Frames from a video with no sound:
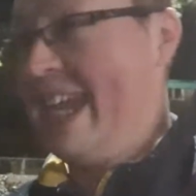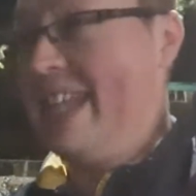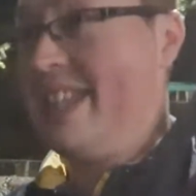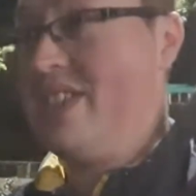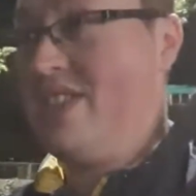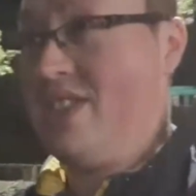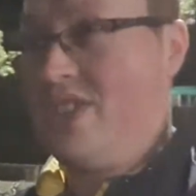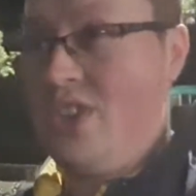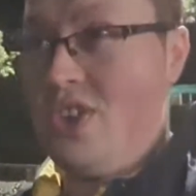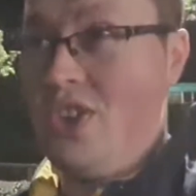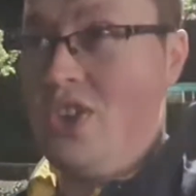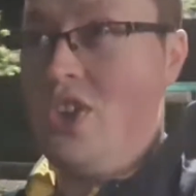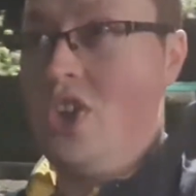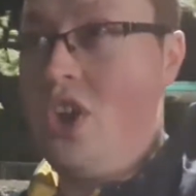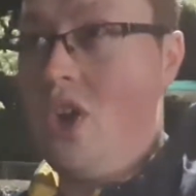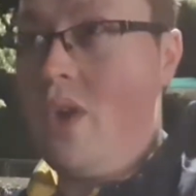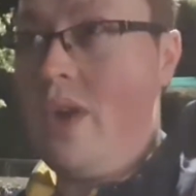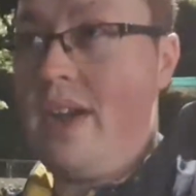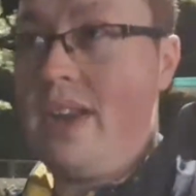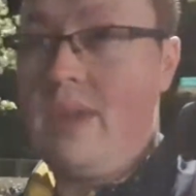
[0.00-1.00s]
kids can
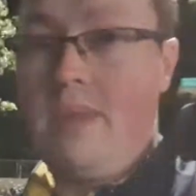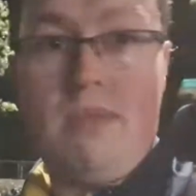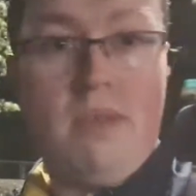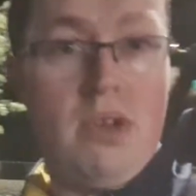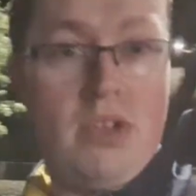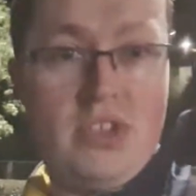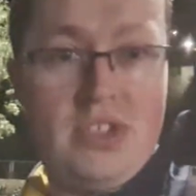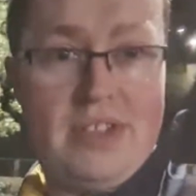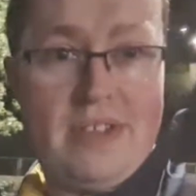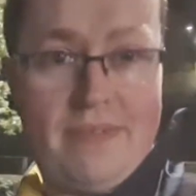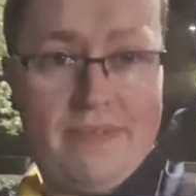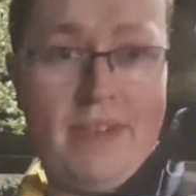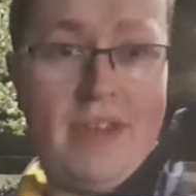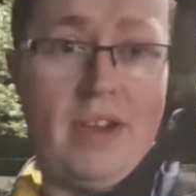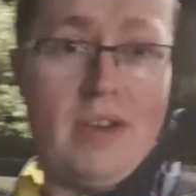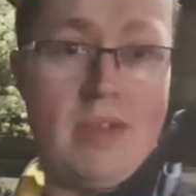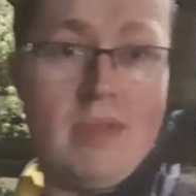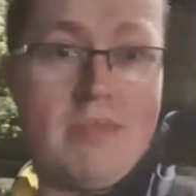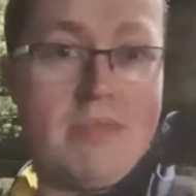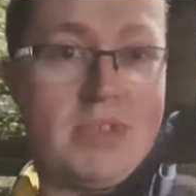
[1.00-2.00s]
go in and watch the
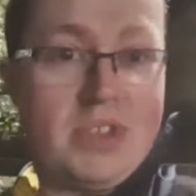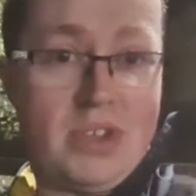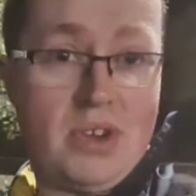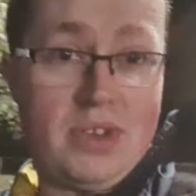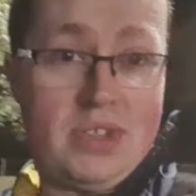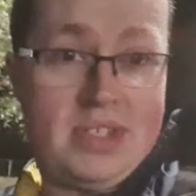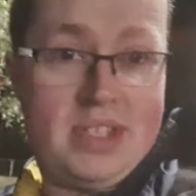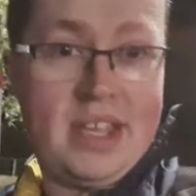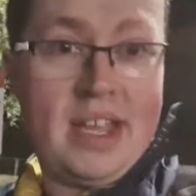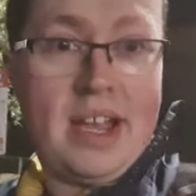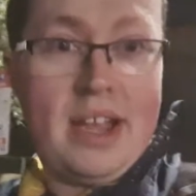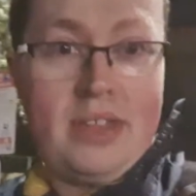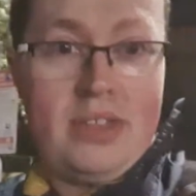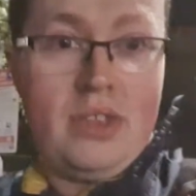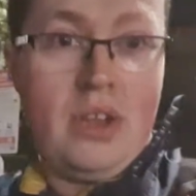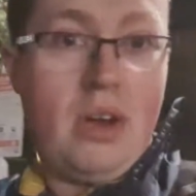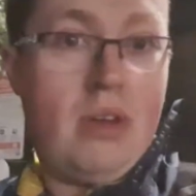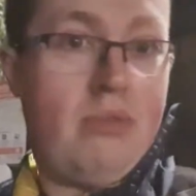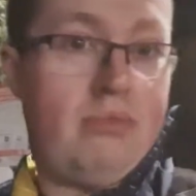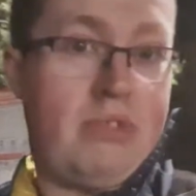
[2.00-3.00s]
films because they are
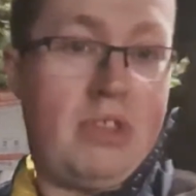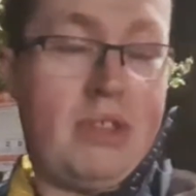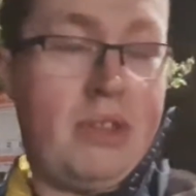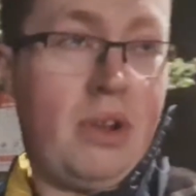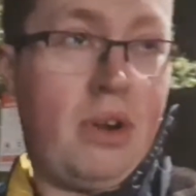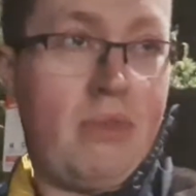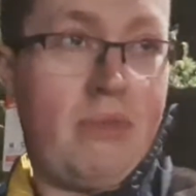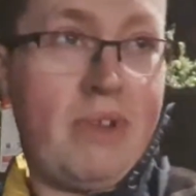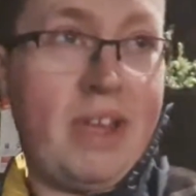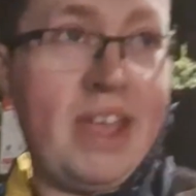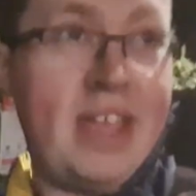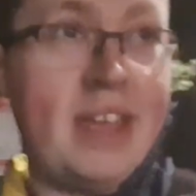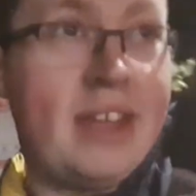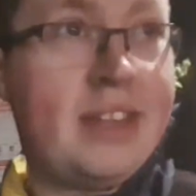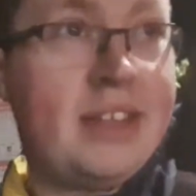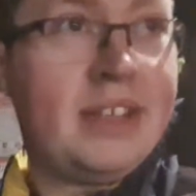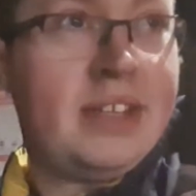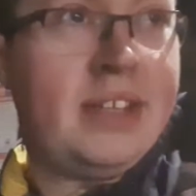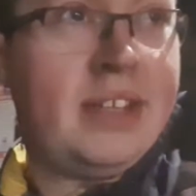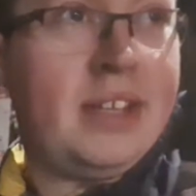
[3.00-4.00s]
not
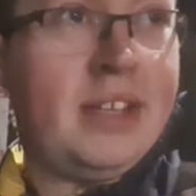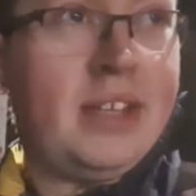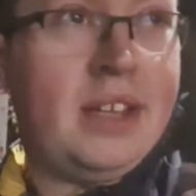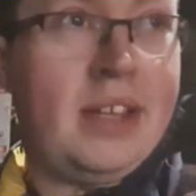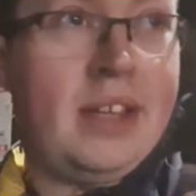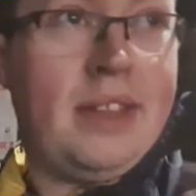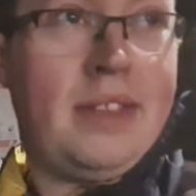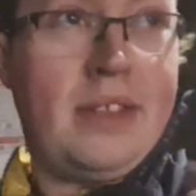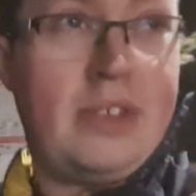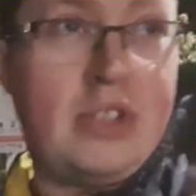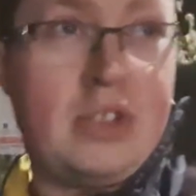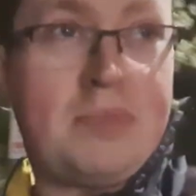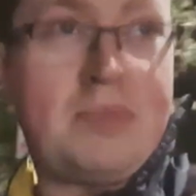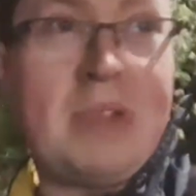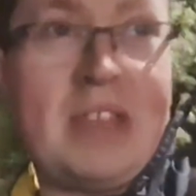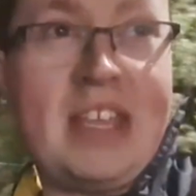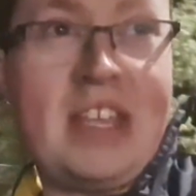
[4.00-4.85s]
rated, they're just